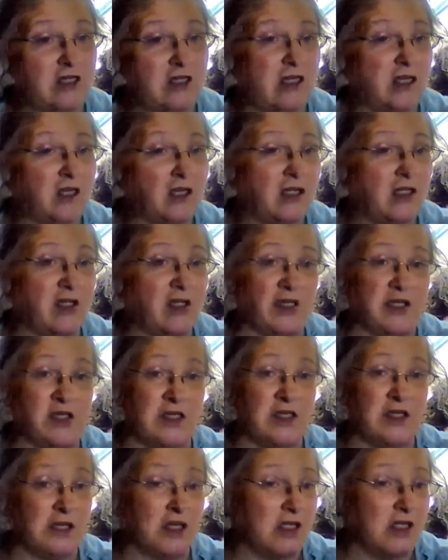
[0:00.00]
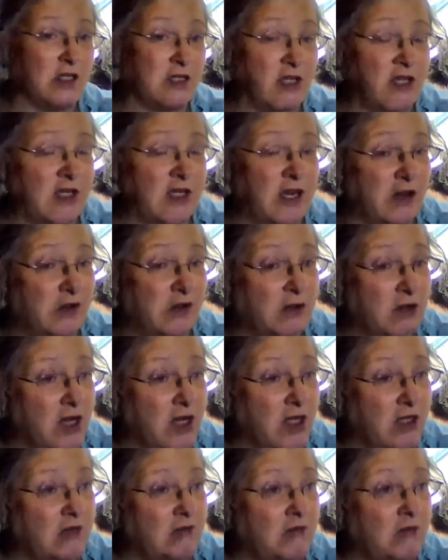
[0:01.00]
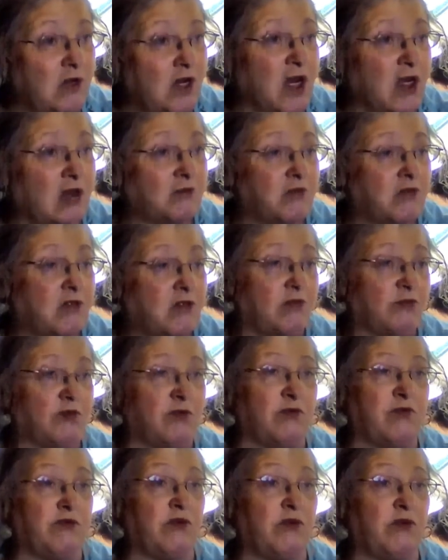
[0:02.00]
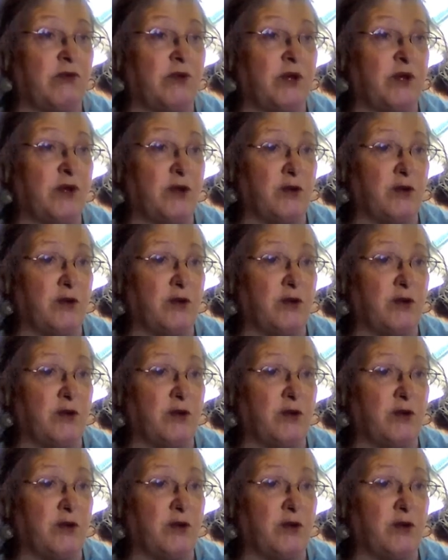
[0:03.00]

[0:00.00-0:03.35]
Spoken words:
Let's lay down, take some naps, see if we feel better.